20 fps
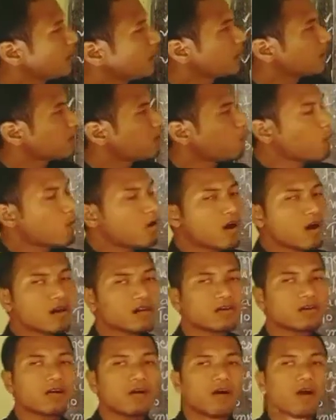The
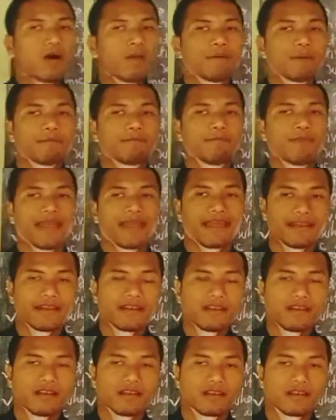work of a
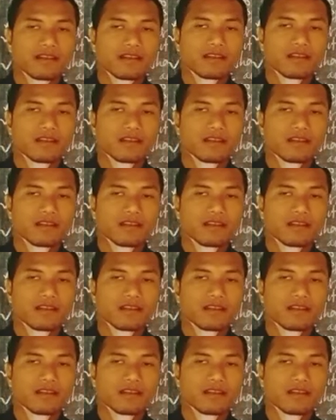man